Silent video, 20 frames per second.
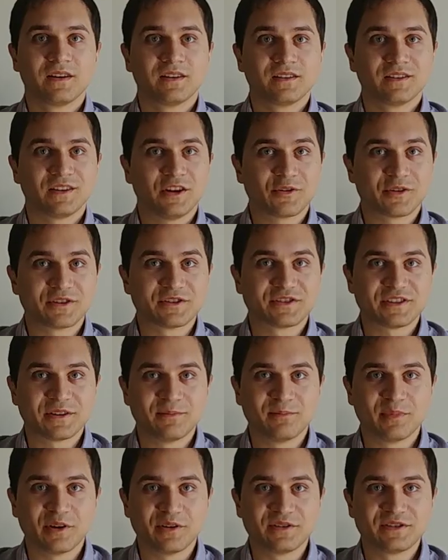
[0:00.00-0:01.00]
Here are some
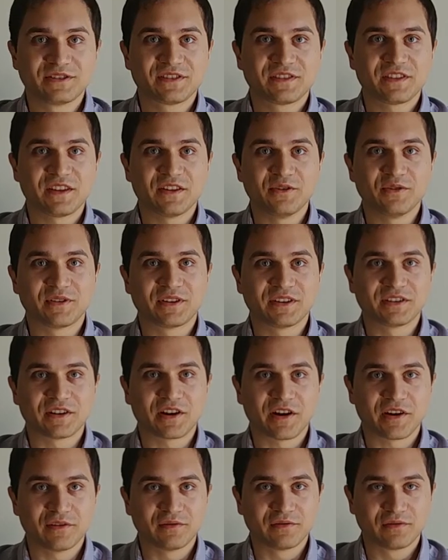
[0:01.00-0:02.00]
birds that you can
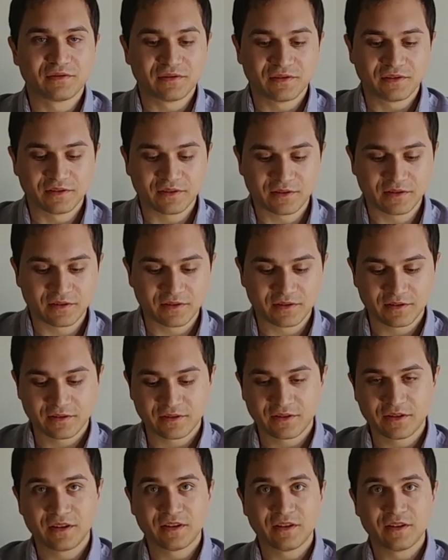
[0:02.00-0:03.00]
carve.
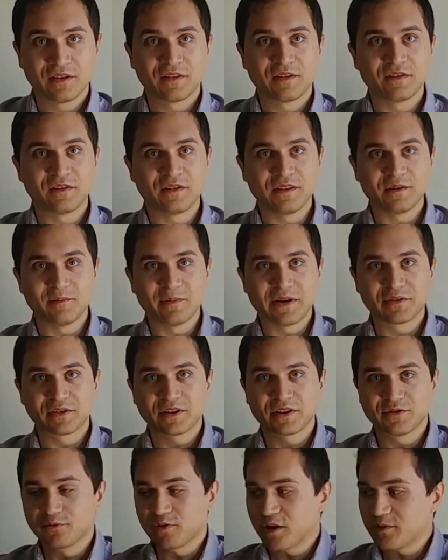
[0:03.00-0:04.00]
The
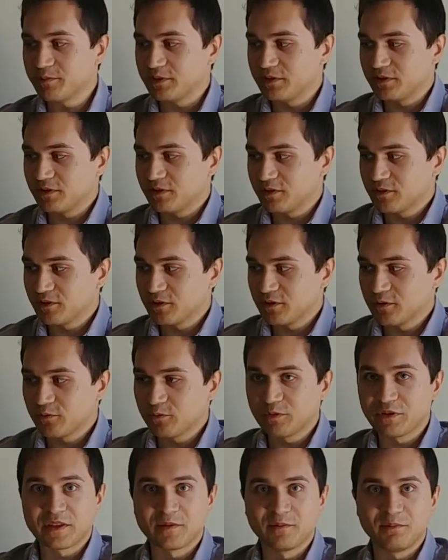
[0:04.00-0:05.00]
American robin
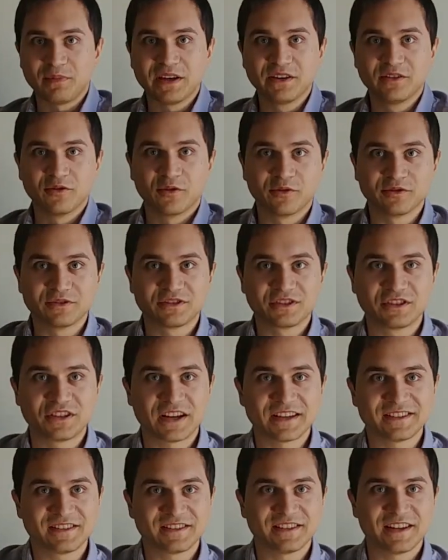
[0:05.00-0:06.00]
with a big orange
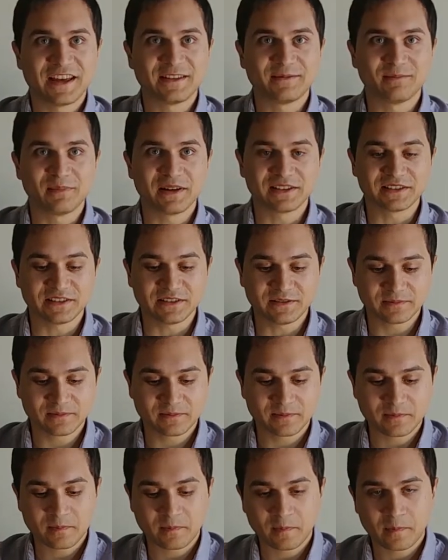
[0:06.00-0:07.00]
chest and belly.
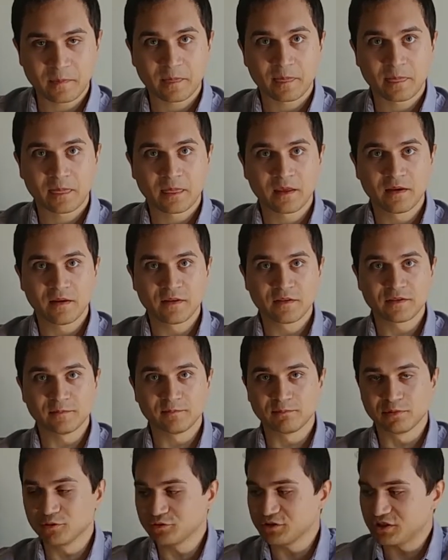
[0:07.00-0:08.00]
The
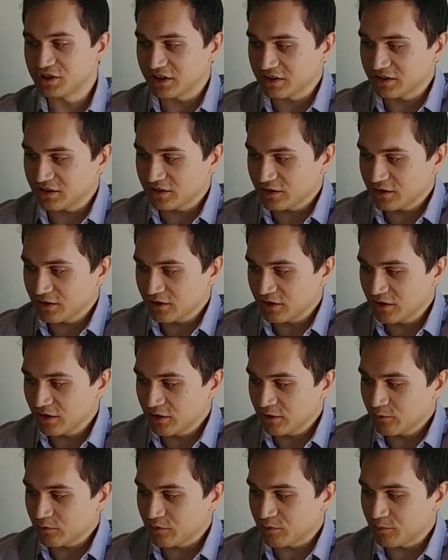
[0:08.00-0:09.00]
blue jay
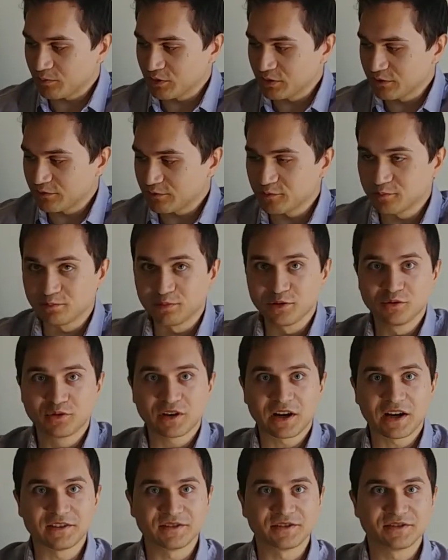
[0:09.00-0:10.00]
with beautiful blue
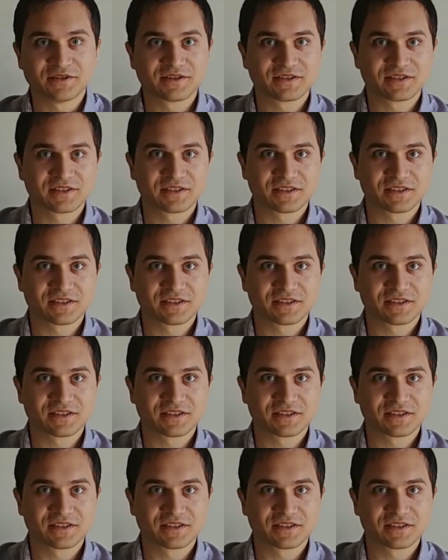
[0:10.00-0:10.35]
colors.